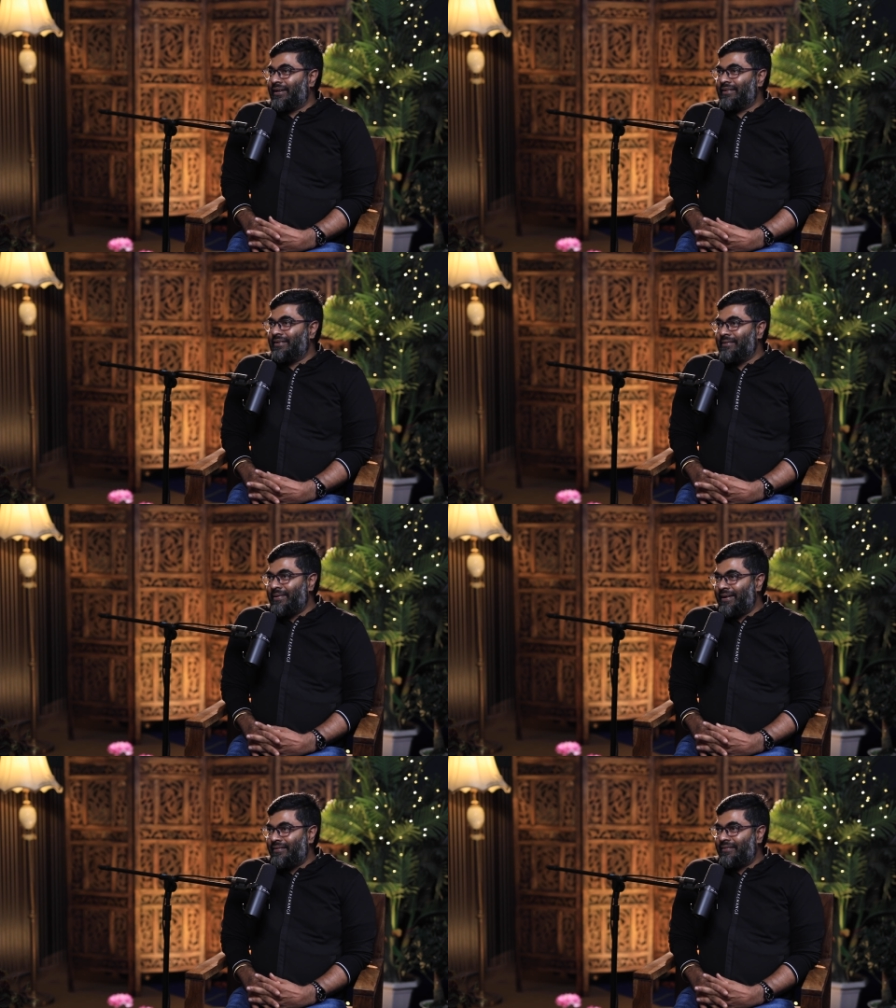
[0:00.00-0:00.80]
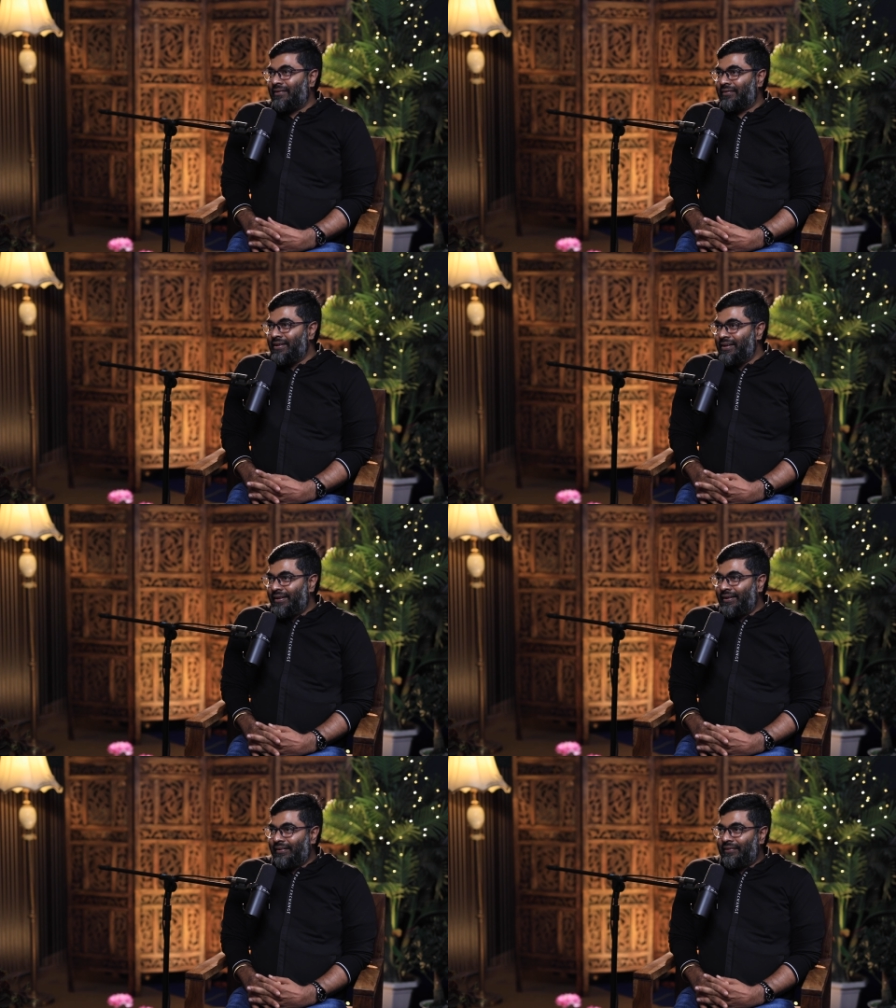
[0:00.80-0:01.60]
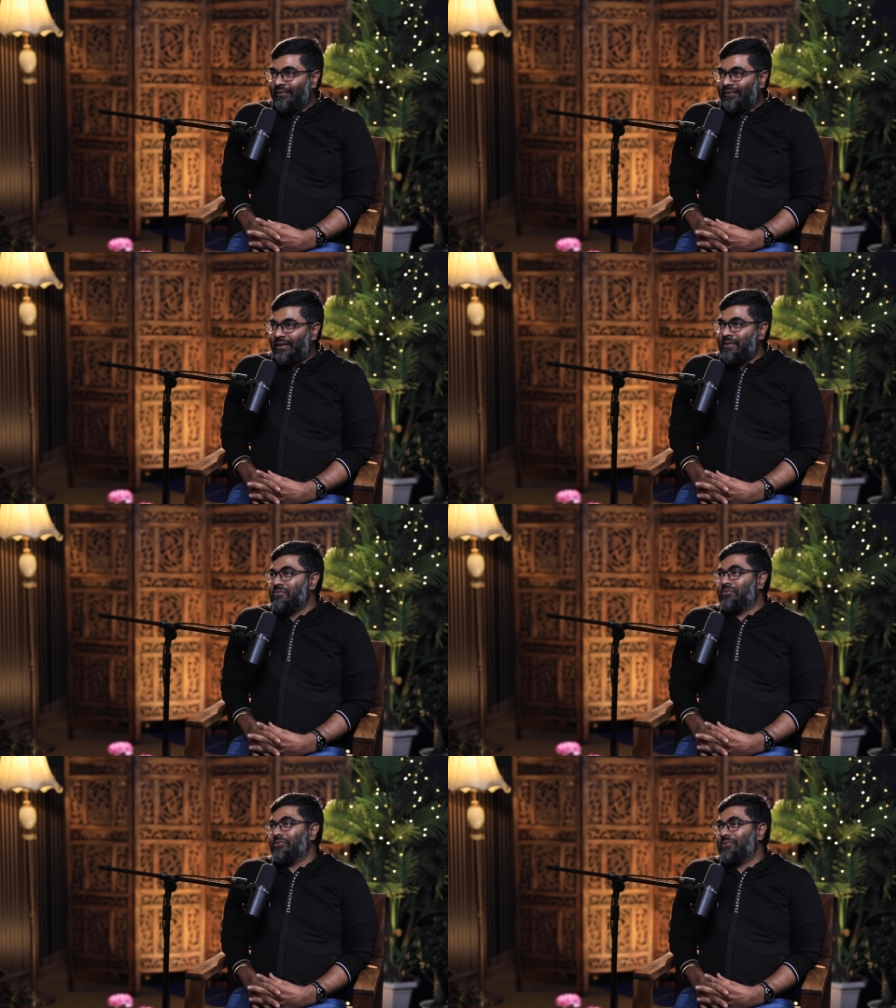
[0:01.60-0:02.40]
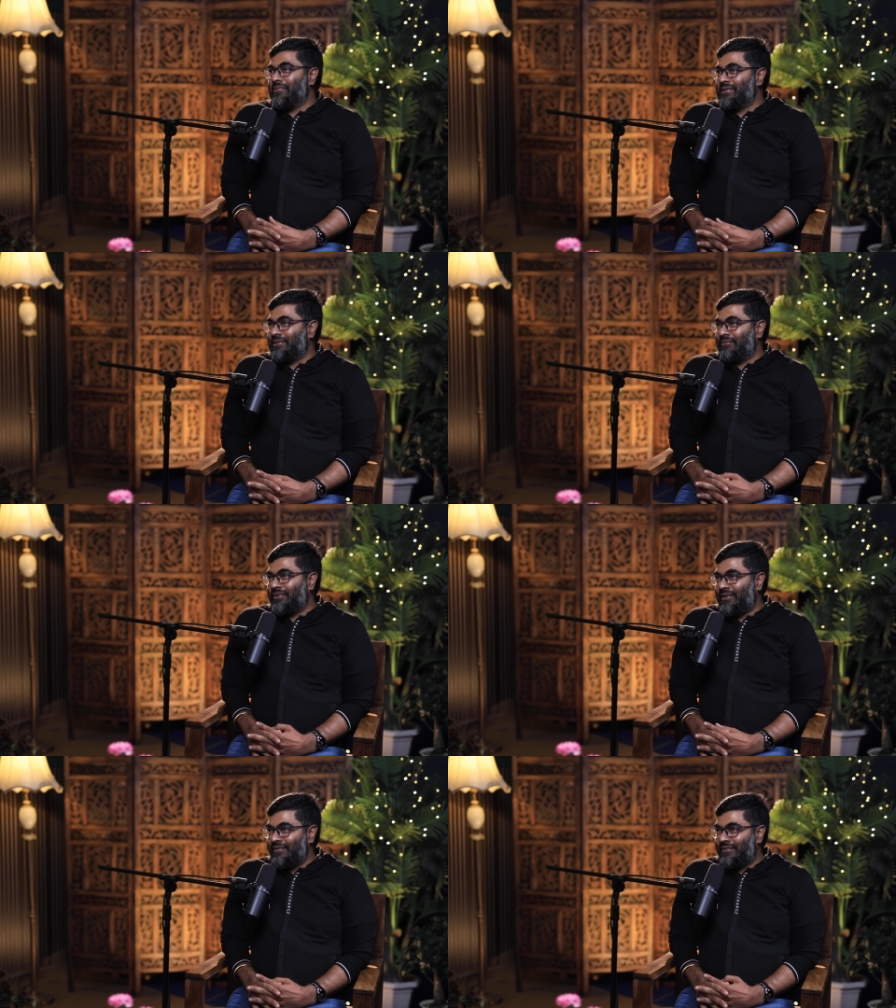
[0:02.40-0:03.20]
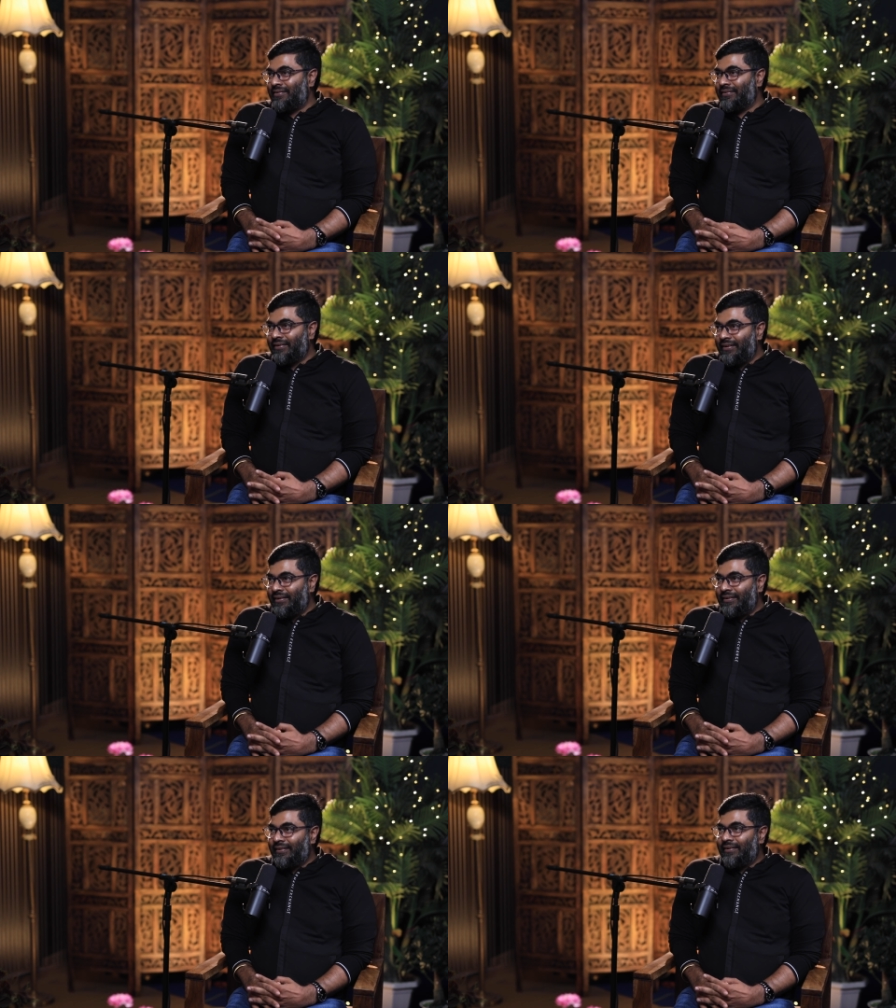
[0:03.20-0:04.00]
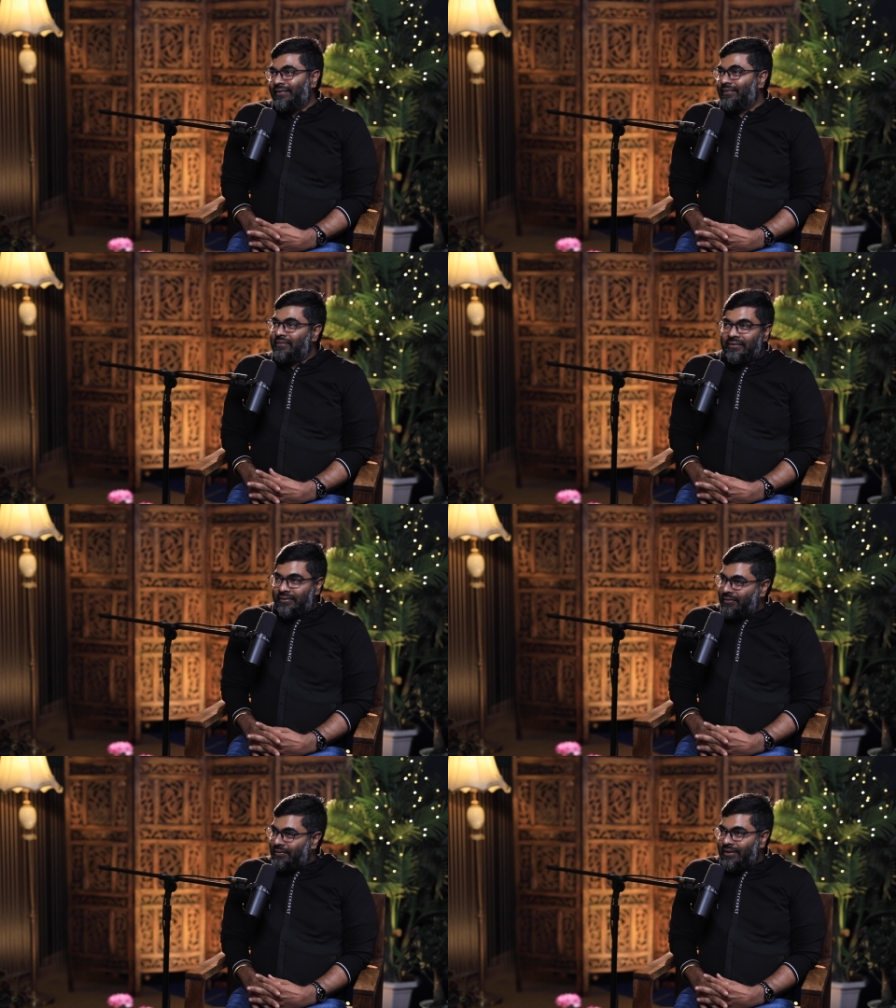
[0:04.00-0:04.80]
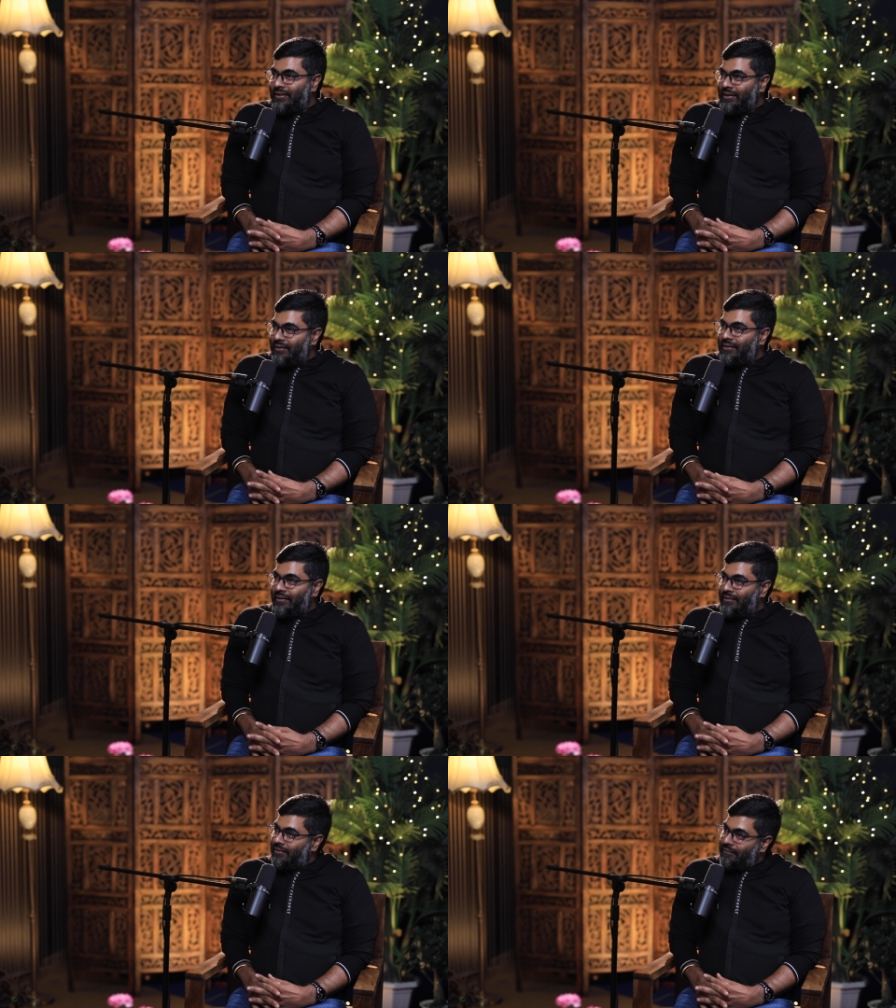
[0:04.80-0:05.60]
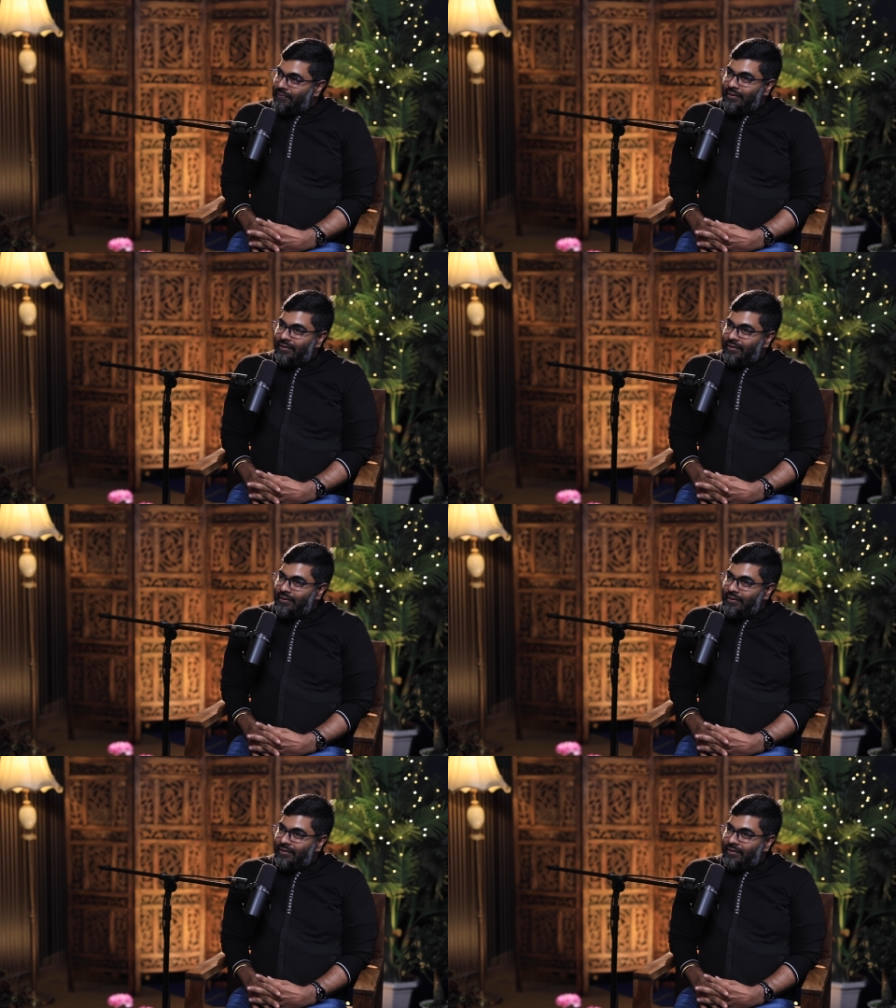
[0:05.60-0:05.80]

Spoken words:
this most of these luxury brands are kept so much of cost. No,